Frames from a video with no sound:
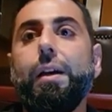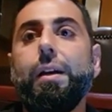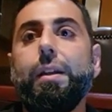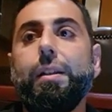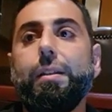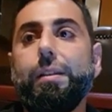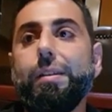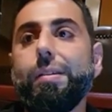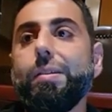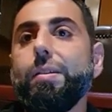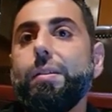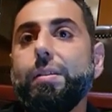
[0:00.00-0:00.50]

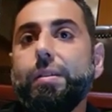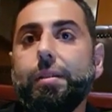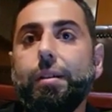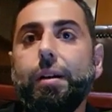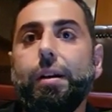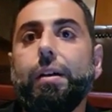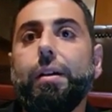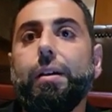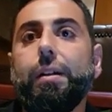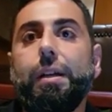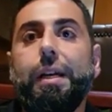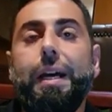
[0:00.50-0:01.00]
this is
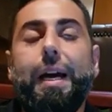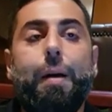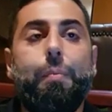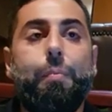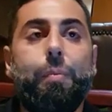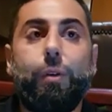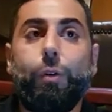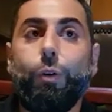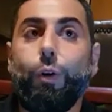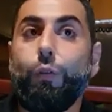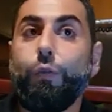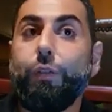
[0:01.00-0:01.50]
not going to
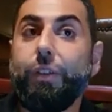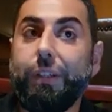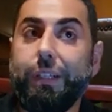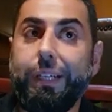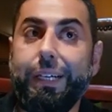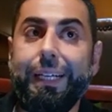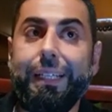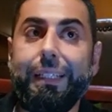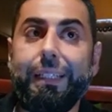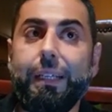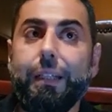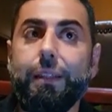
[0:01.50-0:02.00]
happen
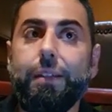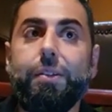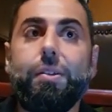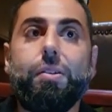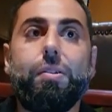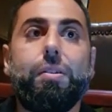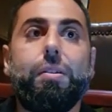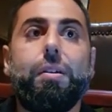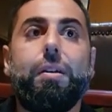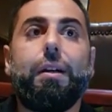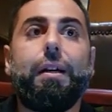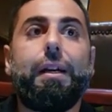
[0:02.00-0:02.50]
overnight, and this
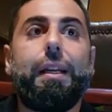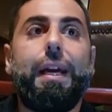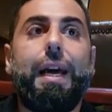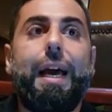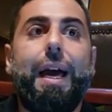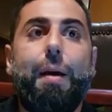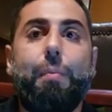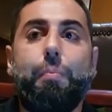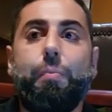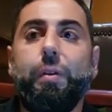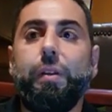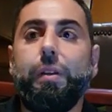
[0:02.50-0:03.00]
is not going to
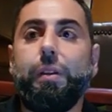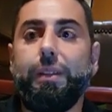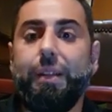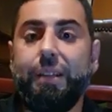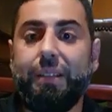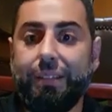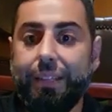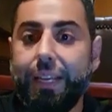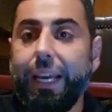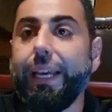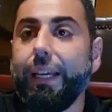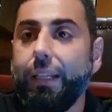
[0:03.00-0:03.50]
happen the
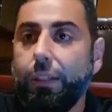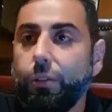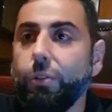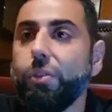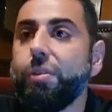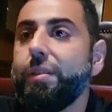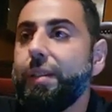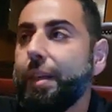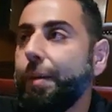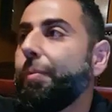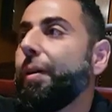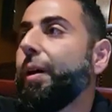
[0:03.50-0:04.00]
second you
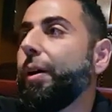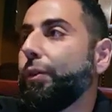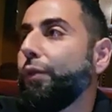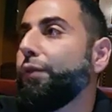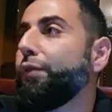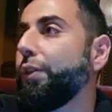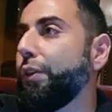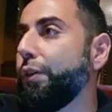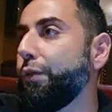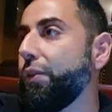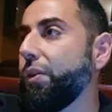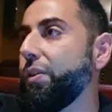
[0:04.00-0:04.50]
step out of
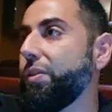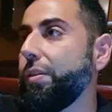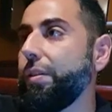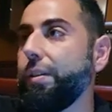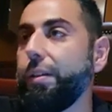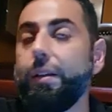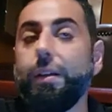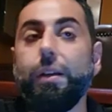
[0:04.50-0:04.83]
university.